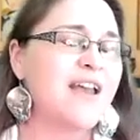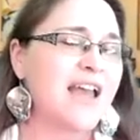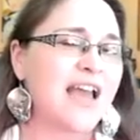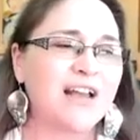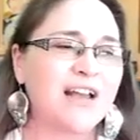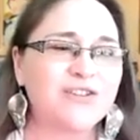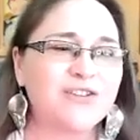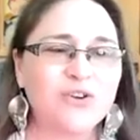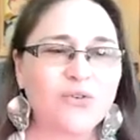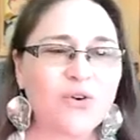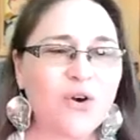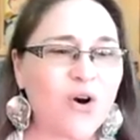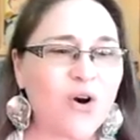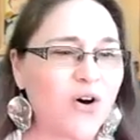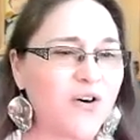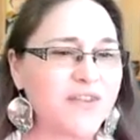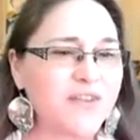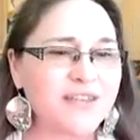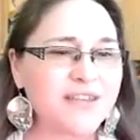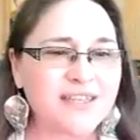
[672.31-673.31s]
And so
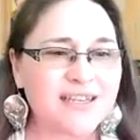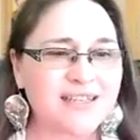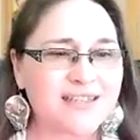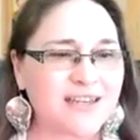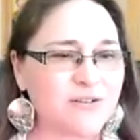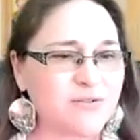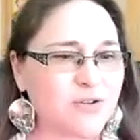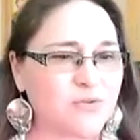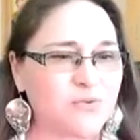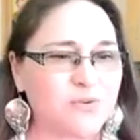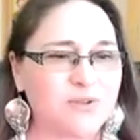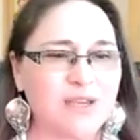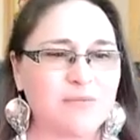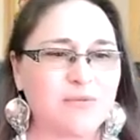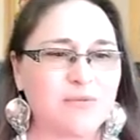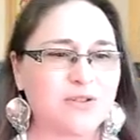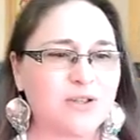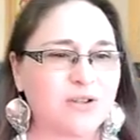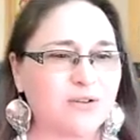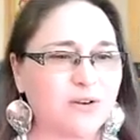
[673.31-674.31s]
all these things I just was
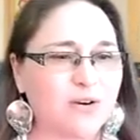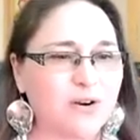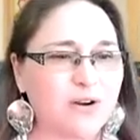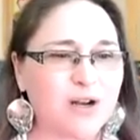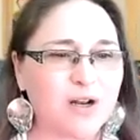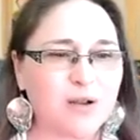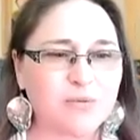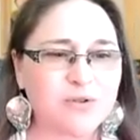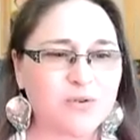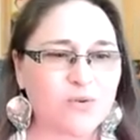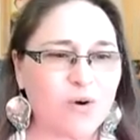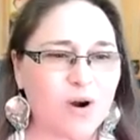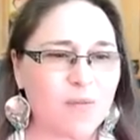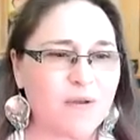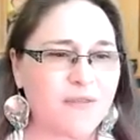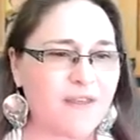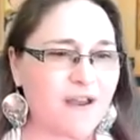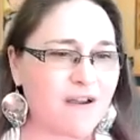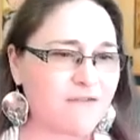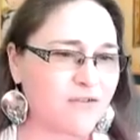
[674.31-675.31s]
able to learn and absorb
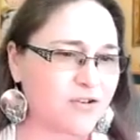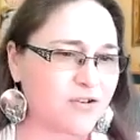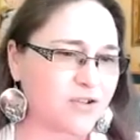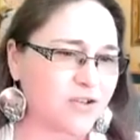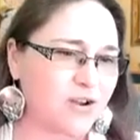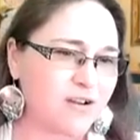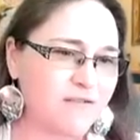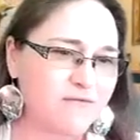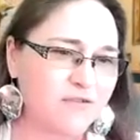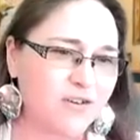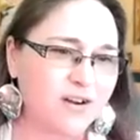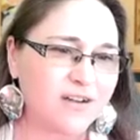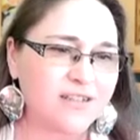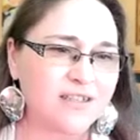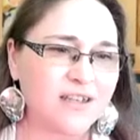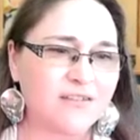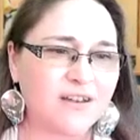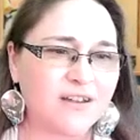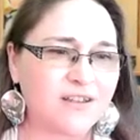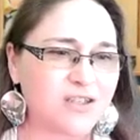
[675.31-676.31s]
at that first conference,
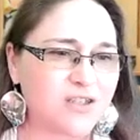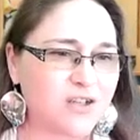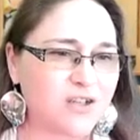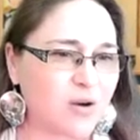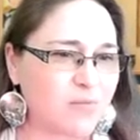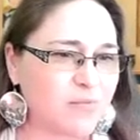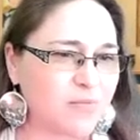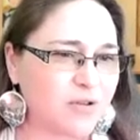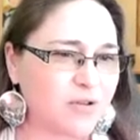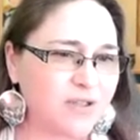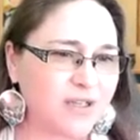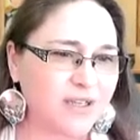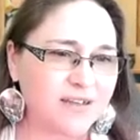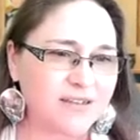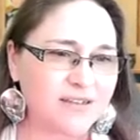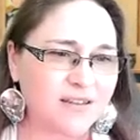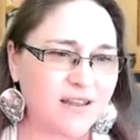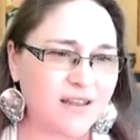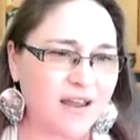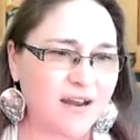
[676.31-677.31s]
and then start building
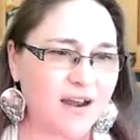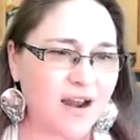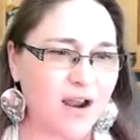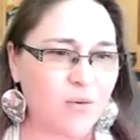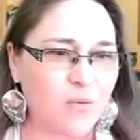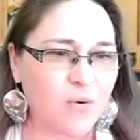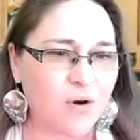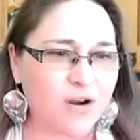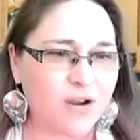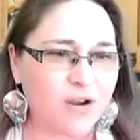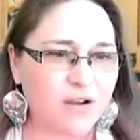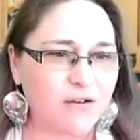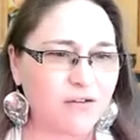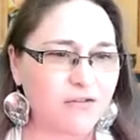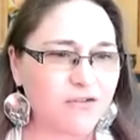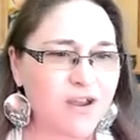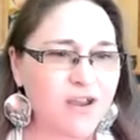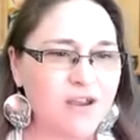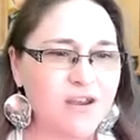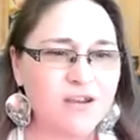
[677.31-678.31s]
into that network of
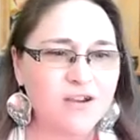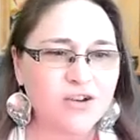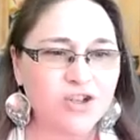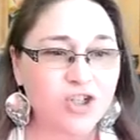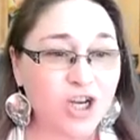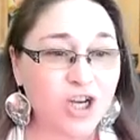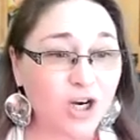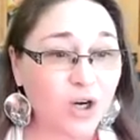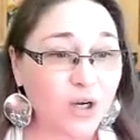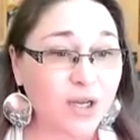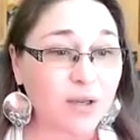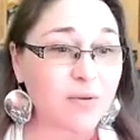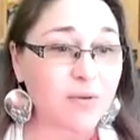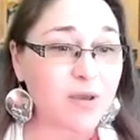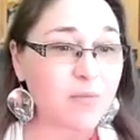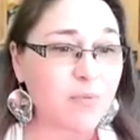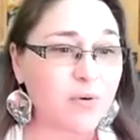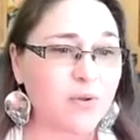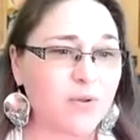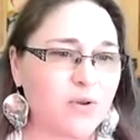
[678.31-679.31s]
sharing
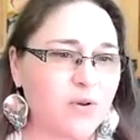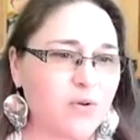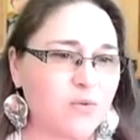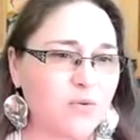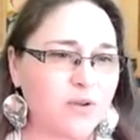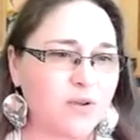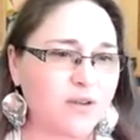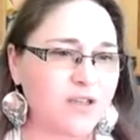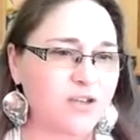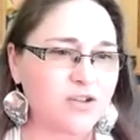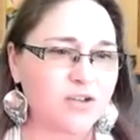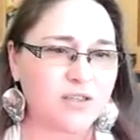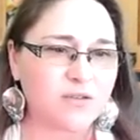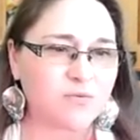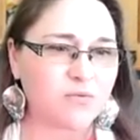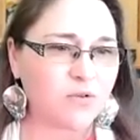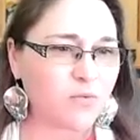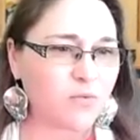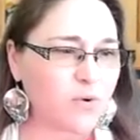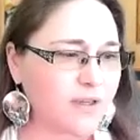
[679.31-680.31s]
people who really just
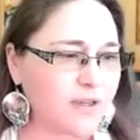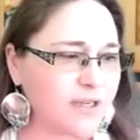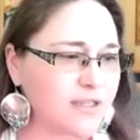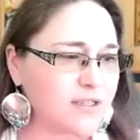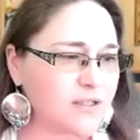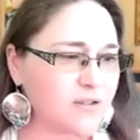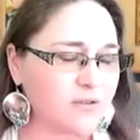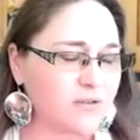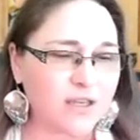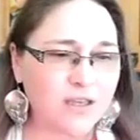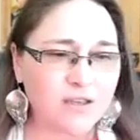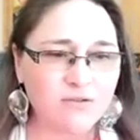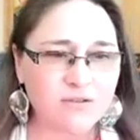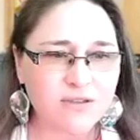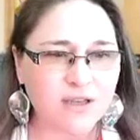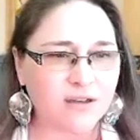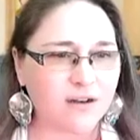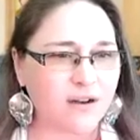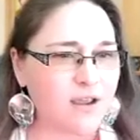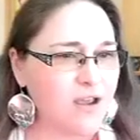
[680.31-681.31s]
were willing to, like you
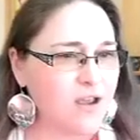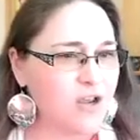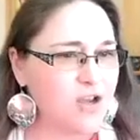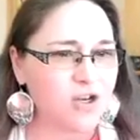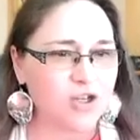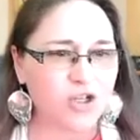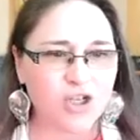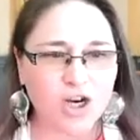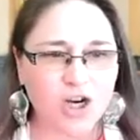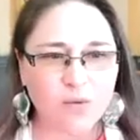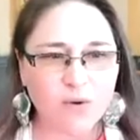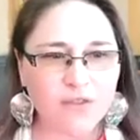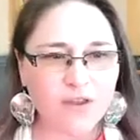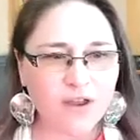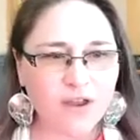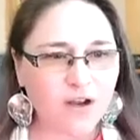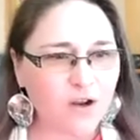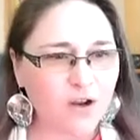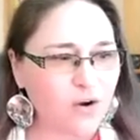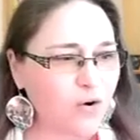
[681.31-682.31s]
said, share what
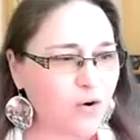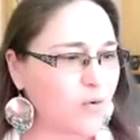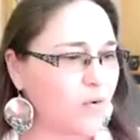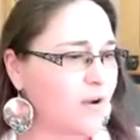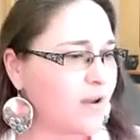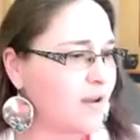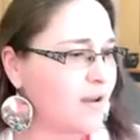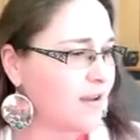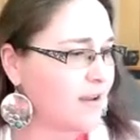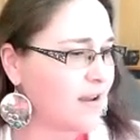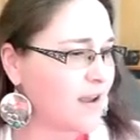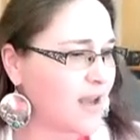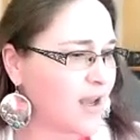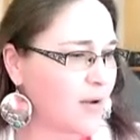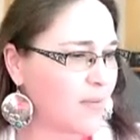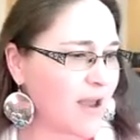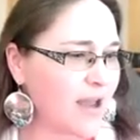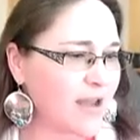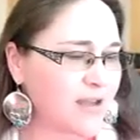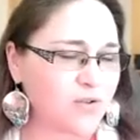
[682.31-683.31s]
they knew,
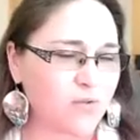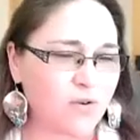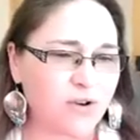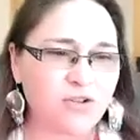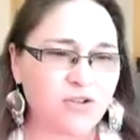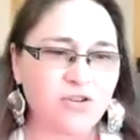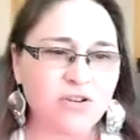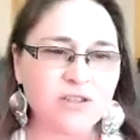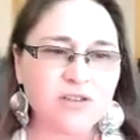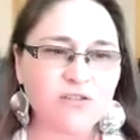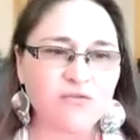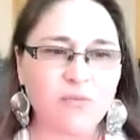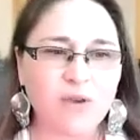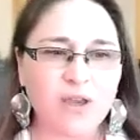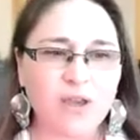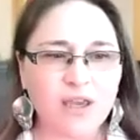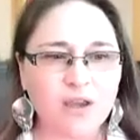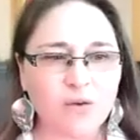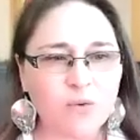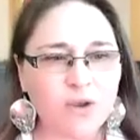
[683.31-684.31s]
ask questions of
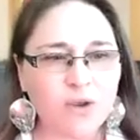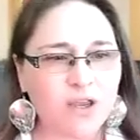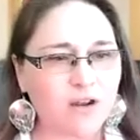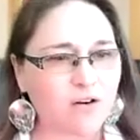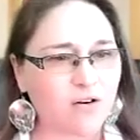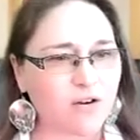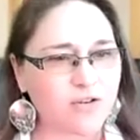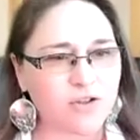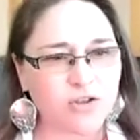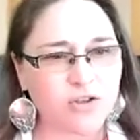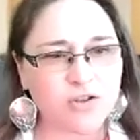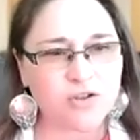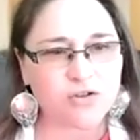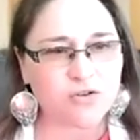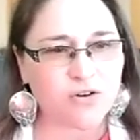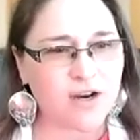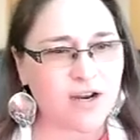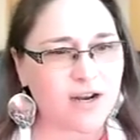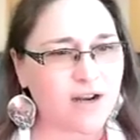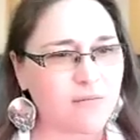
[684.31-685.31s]
me, and we can all just
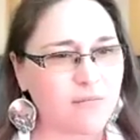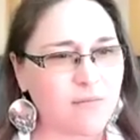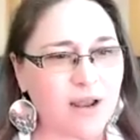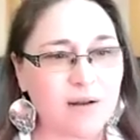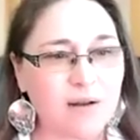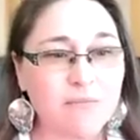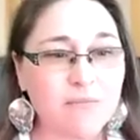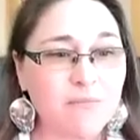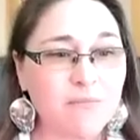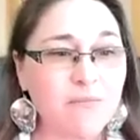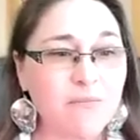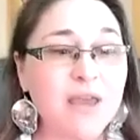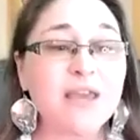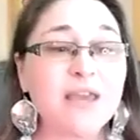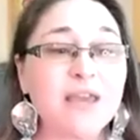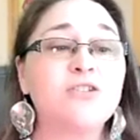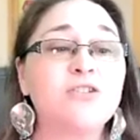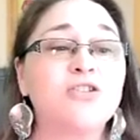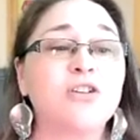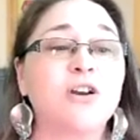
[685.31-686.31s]
trade and make
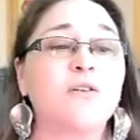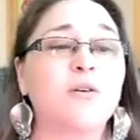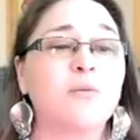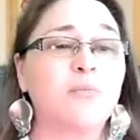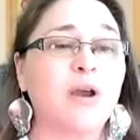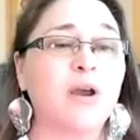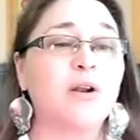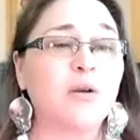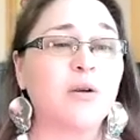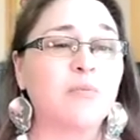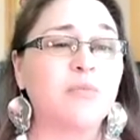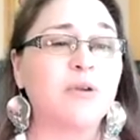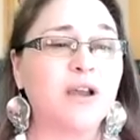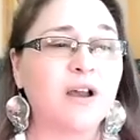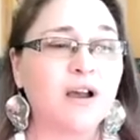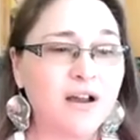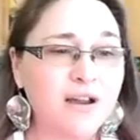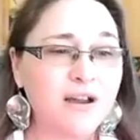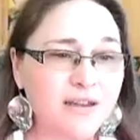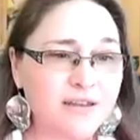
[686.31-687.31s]
each other better
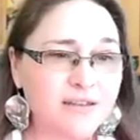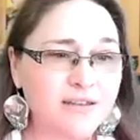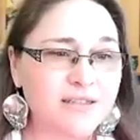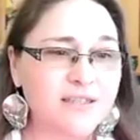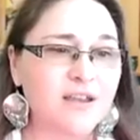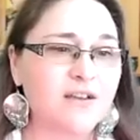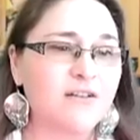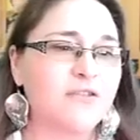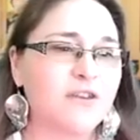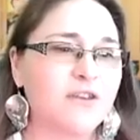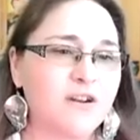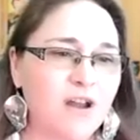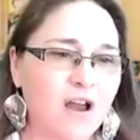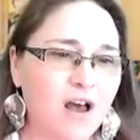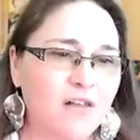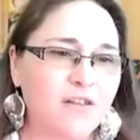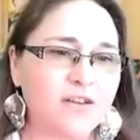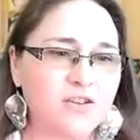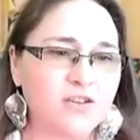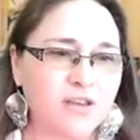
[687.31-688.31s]
because of the
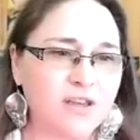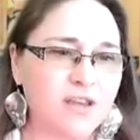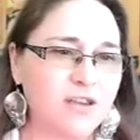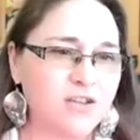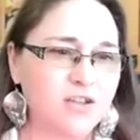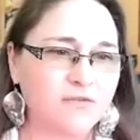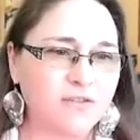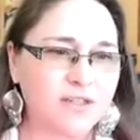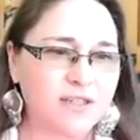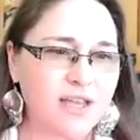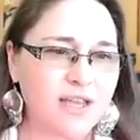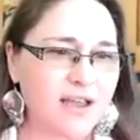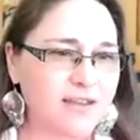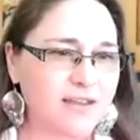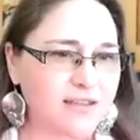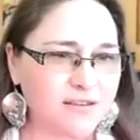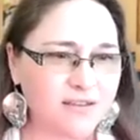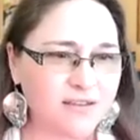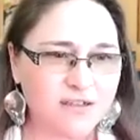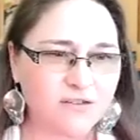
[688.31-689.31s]
knowledge that each of us has
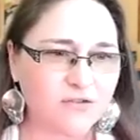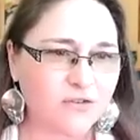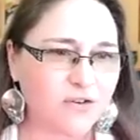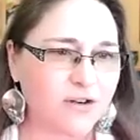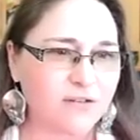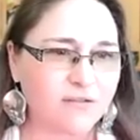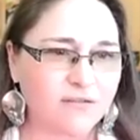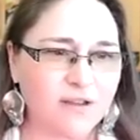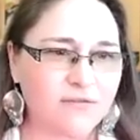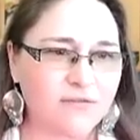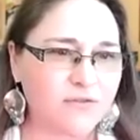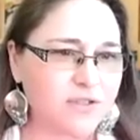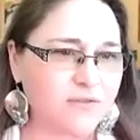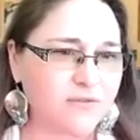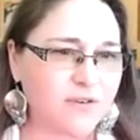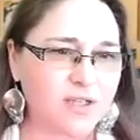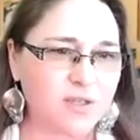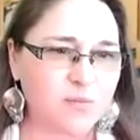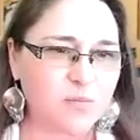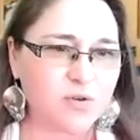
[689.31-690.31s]
and the different levels of
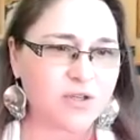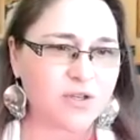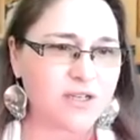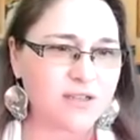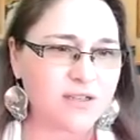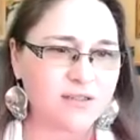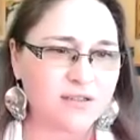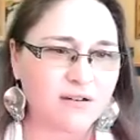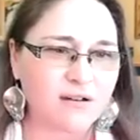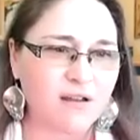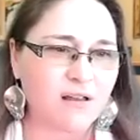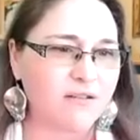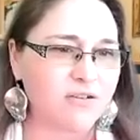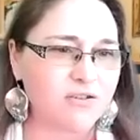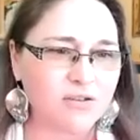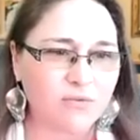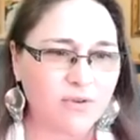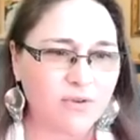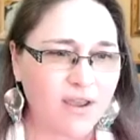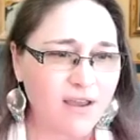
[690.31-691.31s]
expertise and knowledge
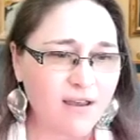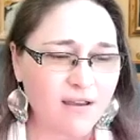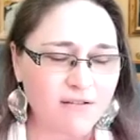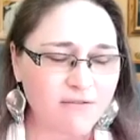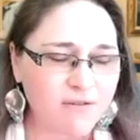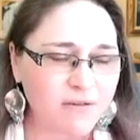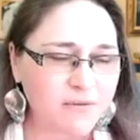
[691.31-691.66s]
that we have.